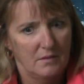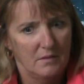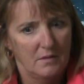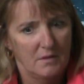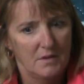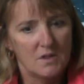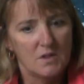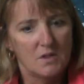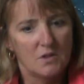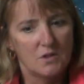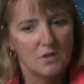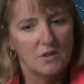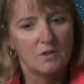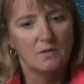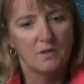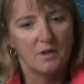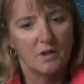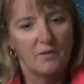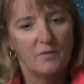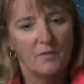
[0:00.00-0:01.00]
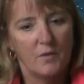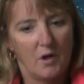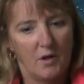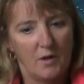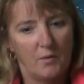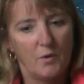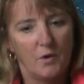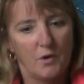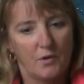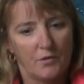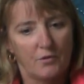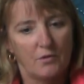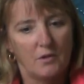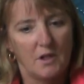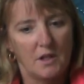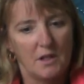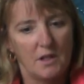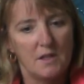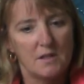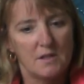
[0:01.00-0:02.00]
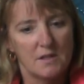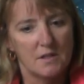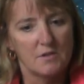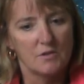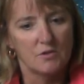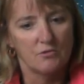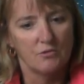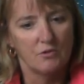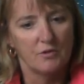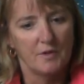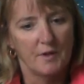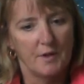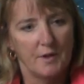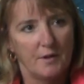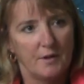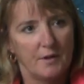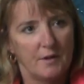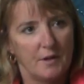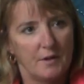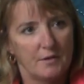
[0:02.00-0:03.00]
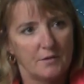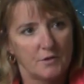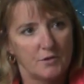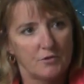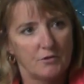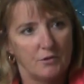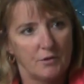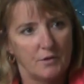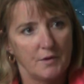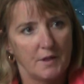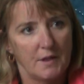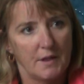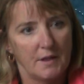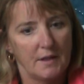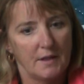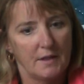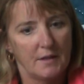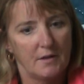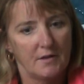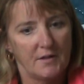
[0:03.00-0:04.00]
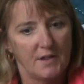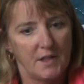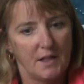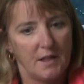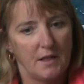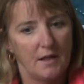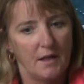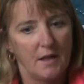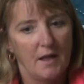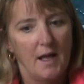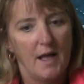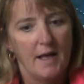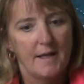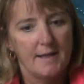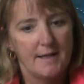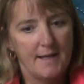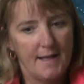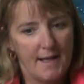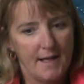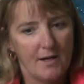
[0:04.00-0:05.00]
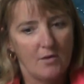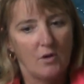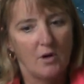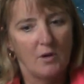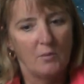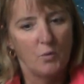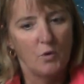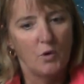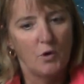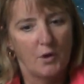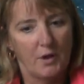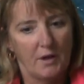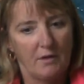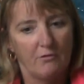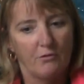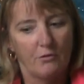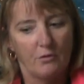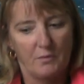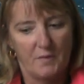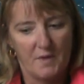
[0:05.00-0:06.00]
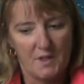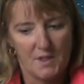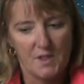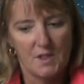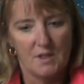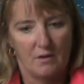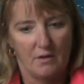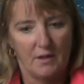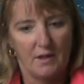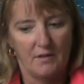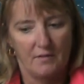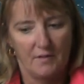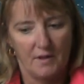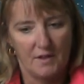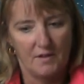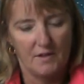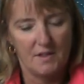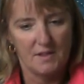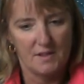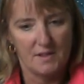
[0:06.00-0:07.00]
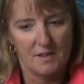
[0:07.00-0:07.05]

Yes, I do, and I worked 3 years in scrutiny, and I think now I'm working from this side of it.